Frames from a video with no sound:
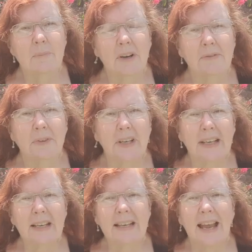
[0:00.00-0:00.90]
my
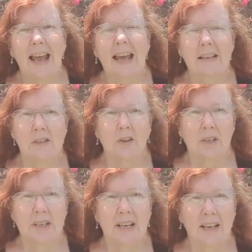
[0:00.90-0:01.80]
feet has
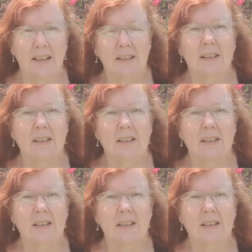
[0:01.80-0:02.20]
gone down